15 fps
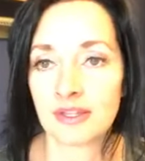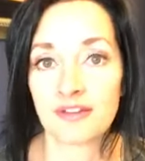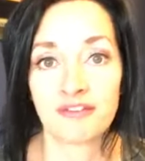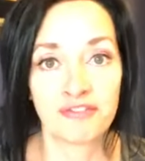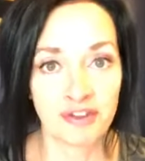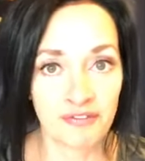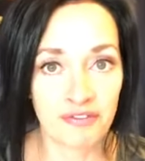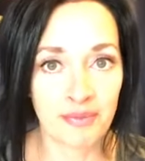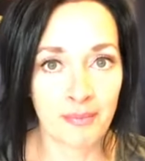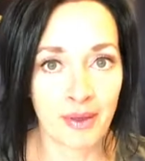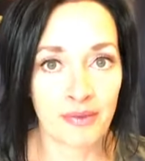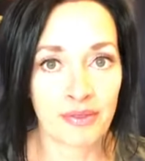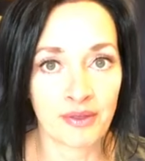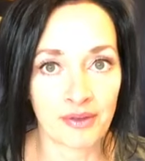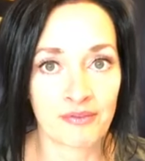the fifth
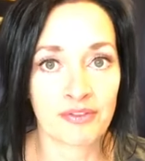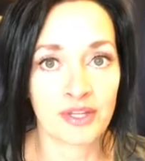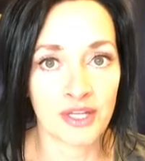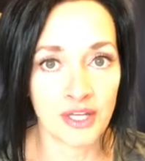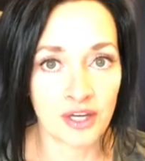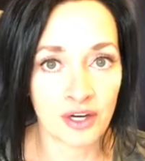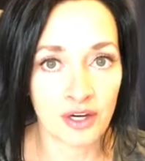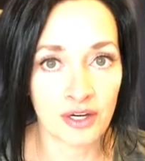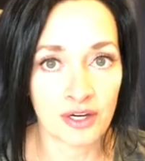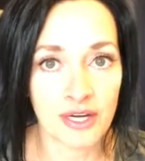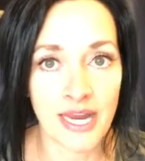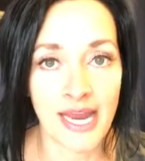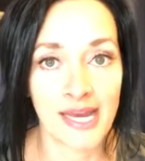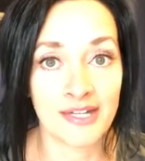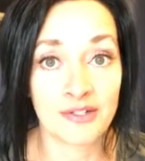month of the year,
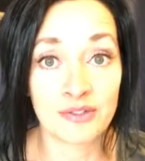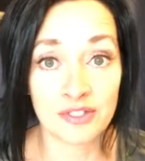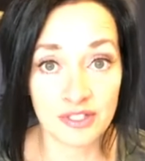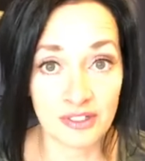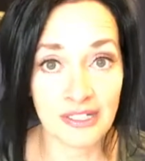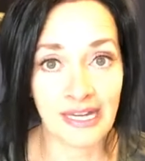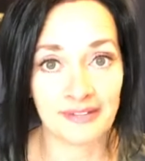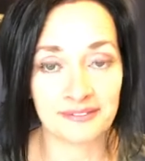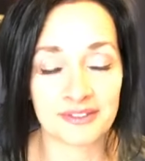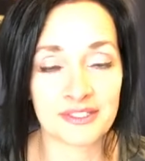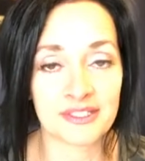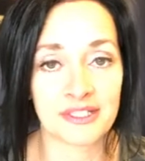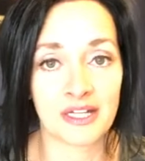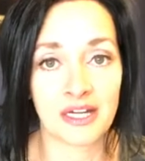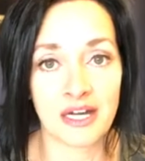and you still
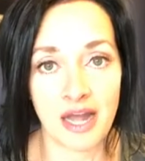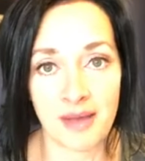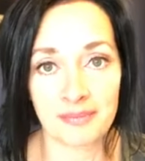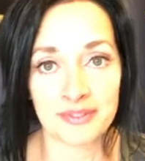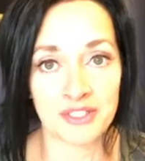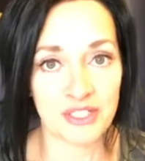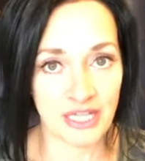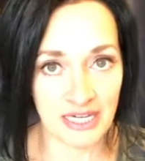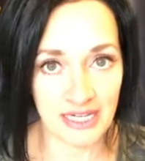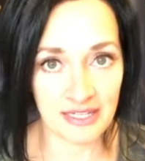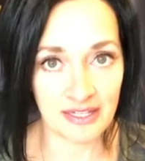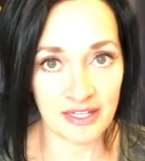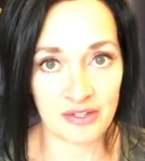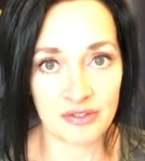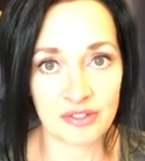haven't accomplished
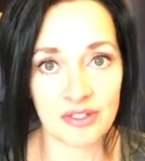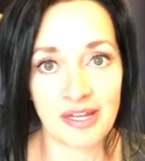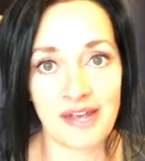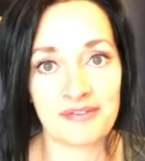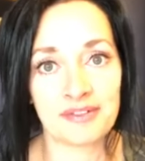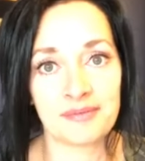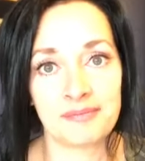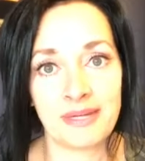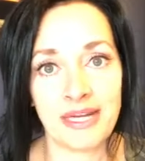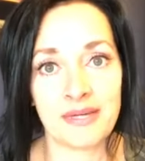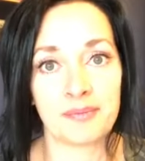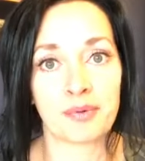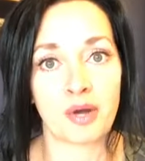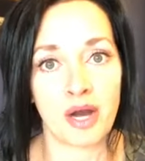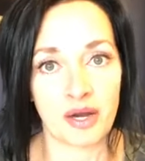anything. You still haven't
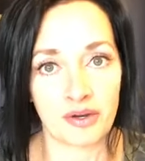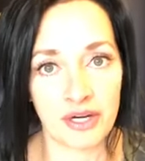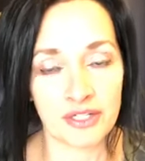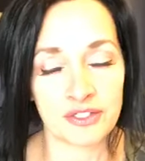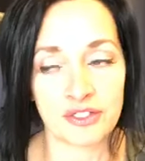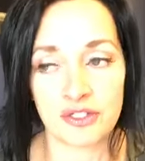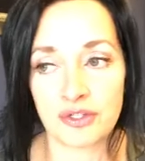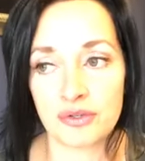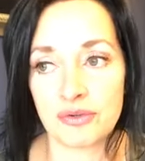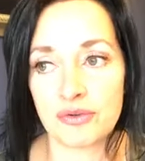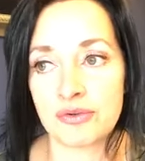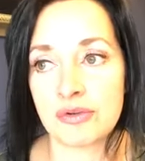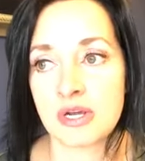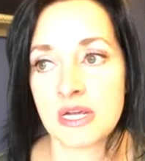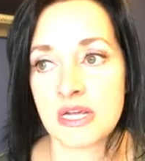made progress.
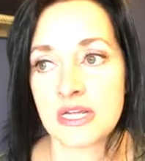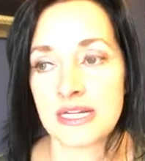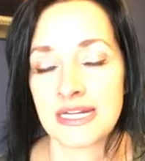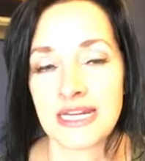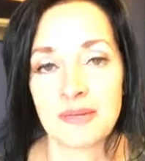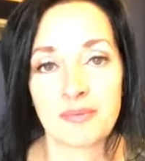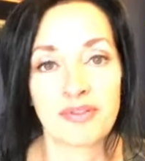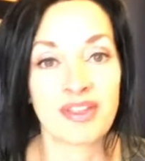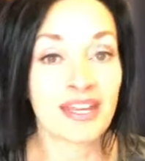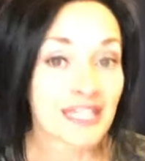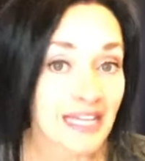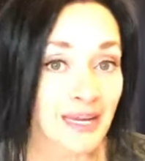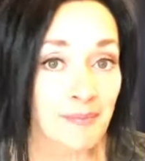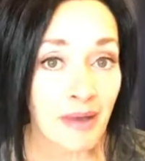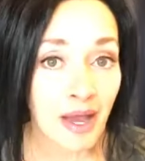You keep
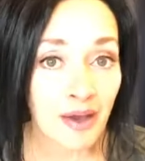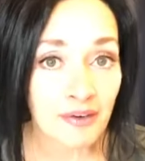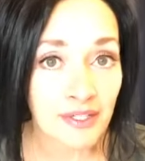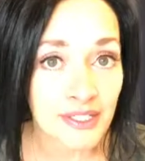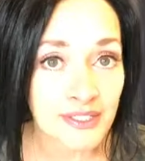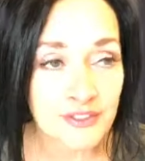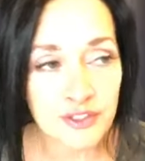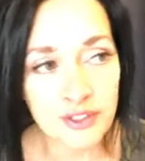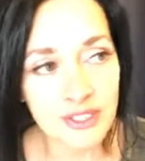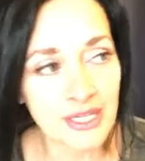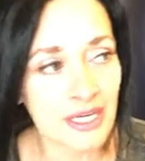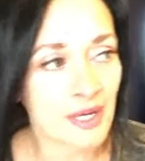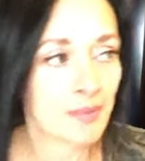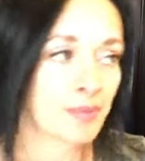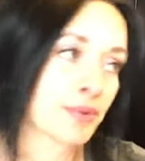thinking about it, you
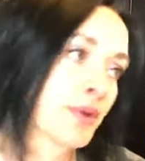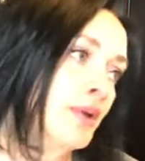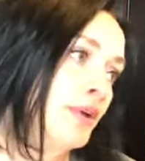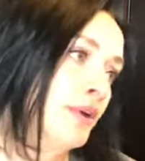keep